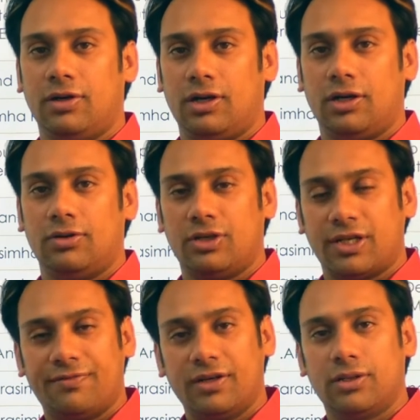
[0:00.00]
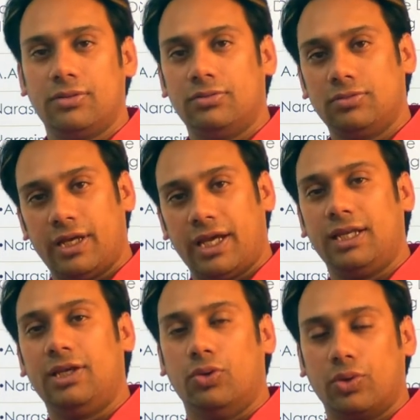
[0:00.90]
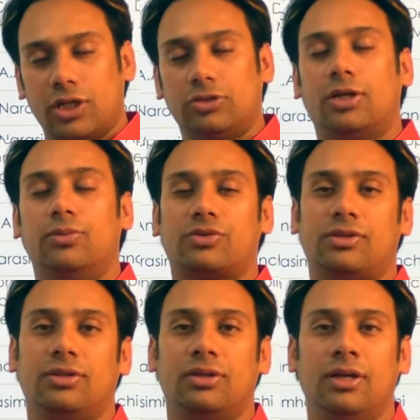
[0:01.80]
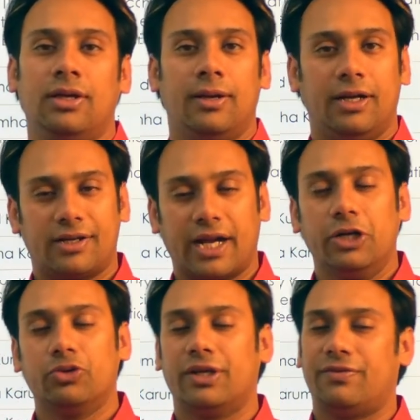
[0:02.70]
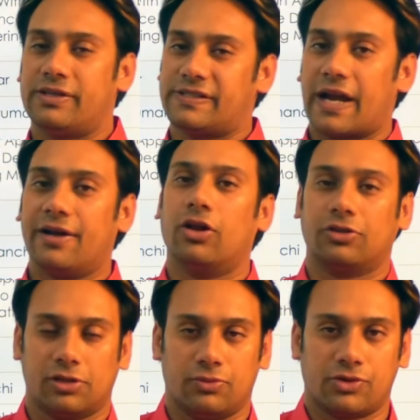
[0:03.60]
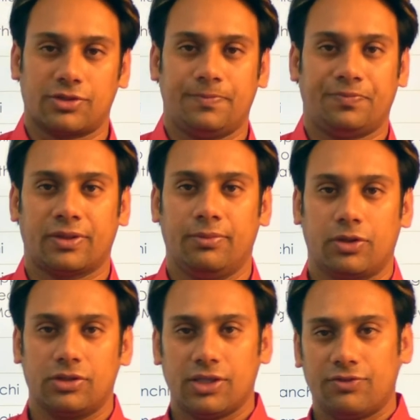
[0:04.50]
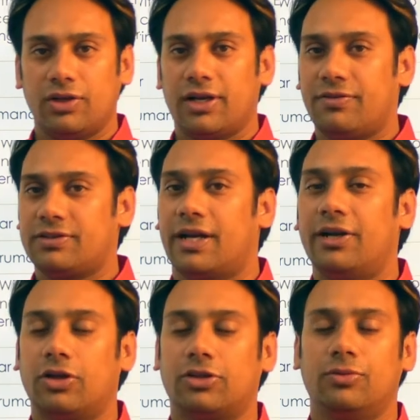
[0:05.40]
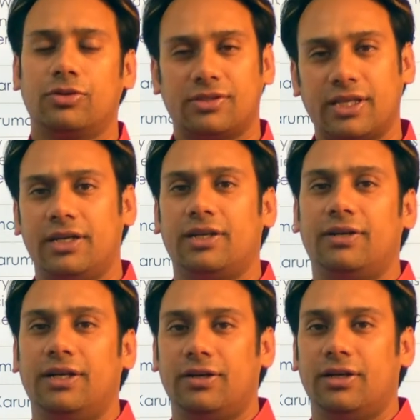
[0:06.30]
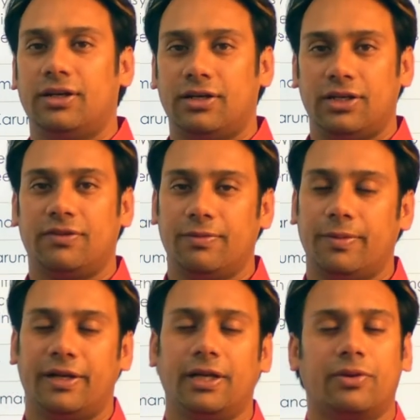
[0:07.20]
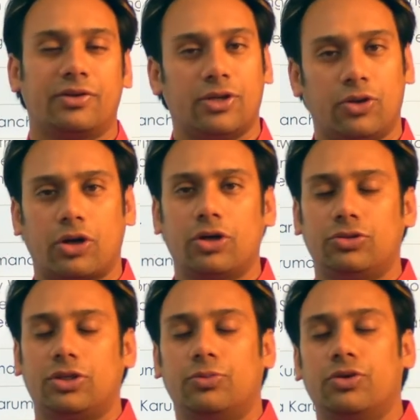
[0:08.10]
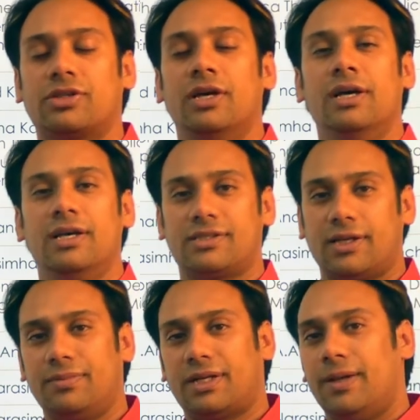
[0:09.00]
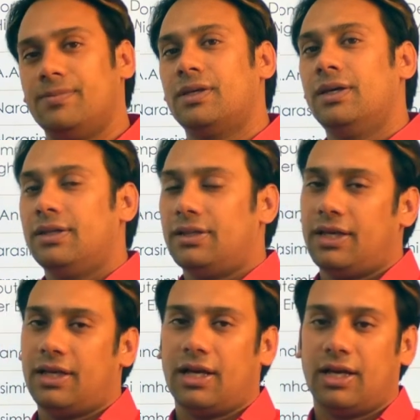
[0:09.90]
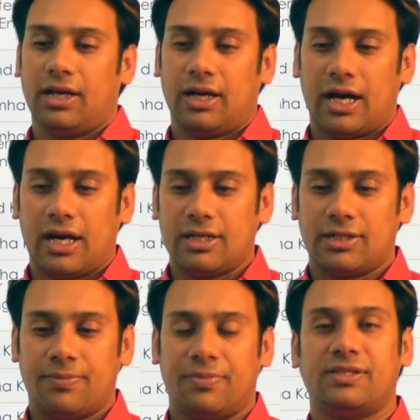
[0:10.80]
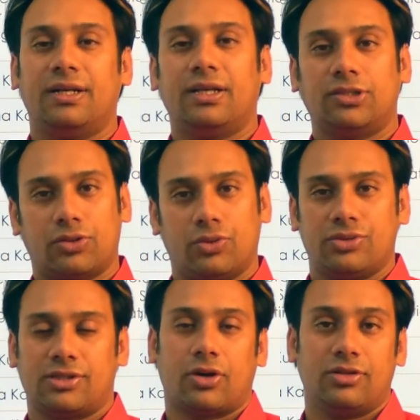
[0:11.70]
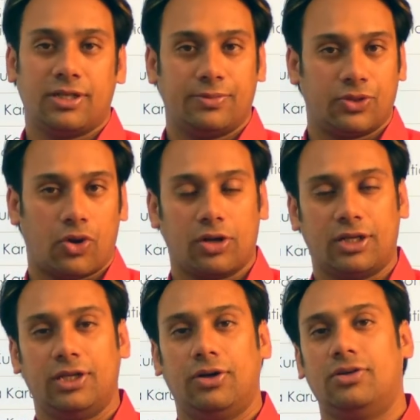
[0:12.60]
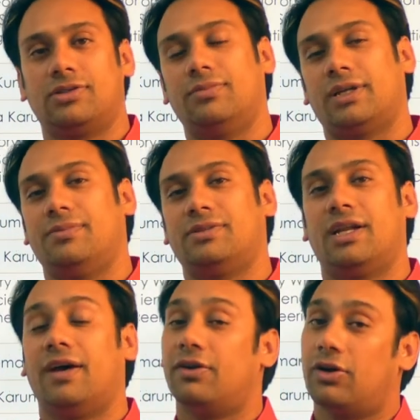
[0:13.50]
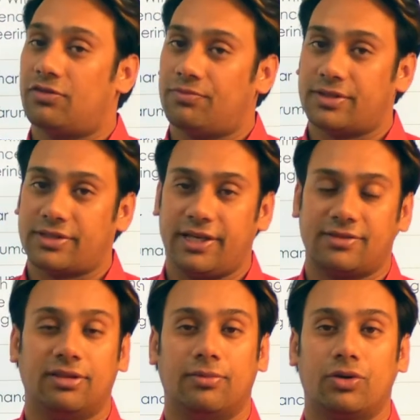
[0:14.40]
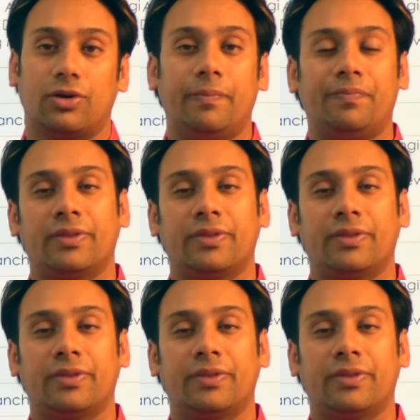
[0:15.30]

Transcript: uh, refer any local author books. Try to refer standard author books because if you refer standard author books then it, it, uh, it will be better because in local author books sometimes they are presenting the concepts wrongly or sometimes they are having a lot of mistakes in the book.